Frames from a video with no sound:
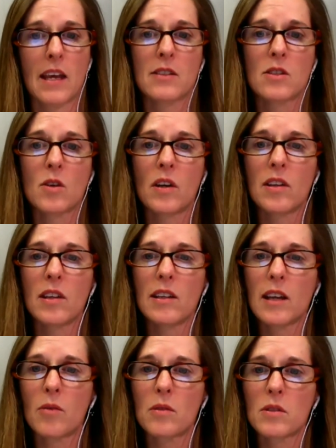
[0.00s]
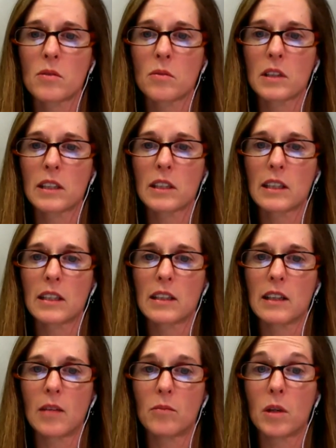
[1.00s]
So I think that was a really
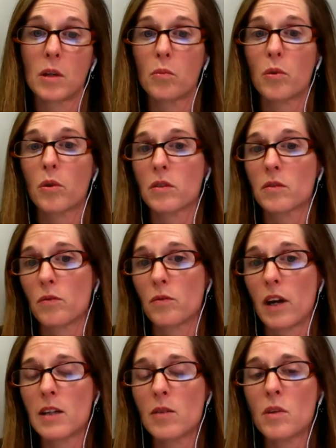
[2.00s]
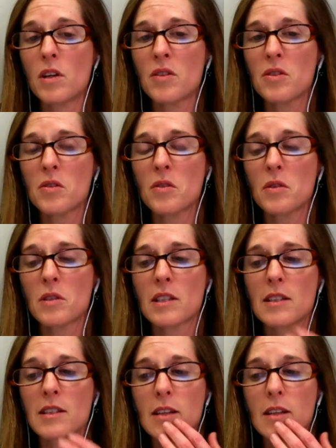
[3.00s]
important finding. We also noticed
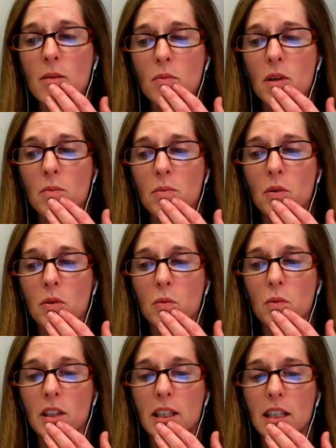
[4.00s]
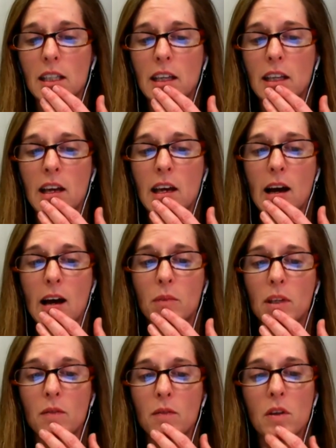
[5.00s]
that some people really,
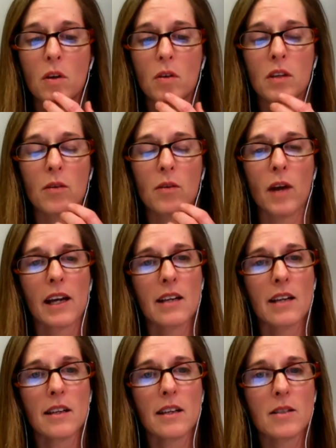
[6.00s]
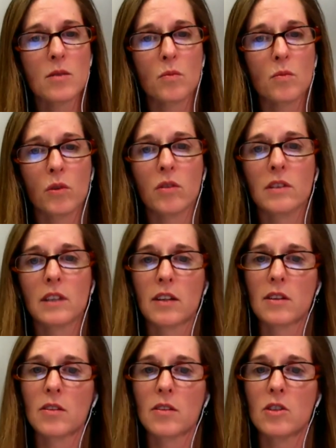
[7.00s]
even though they recognized moral and
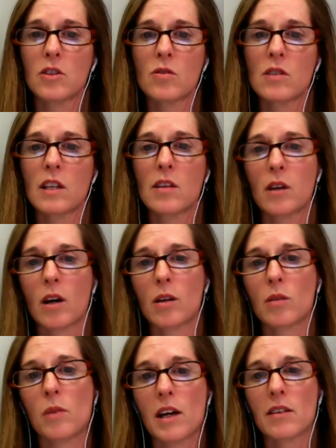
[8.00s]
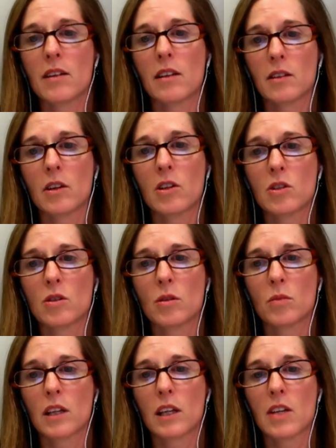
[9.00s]
ethical issues, they thought about the larger
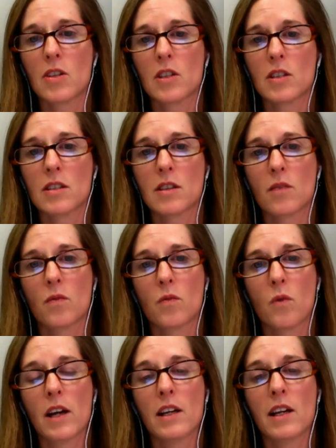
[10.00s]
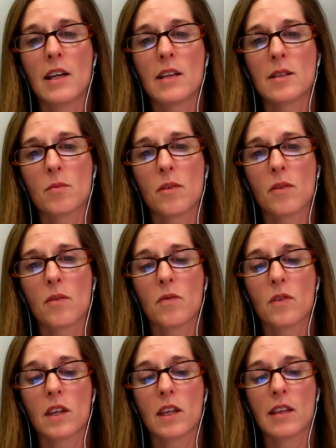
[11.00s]
implications of what some of
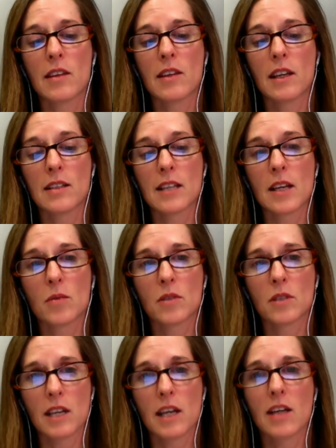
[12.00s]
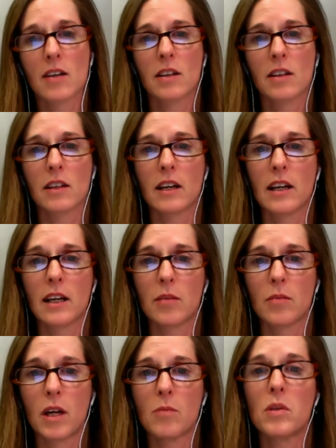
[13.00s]
the things they were saying
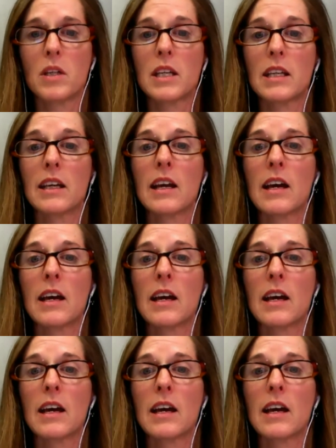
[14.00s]
online might be.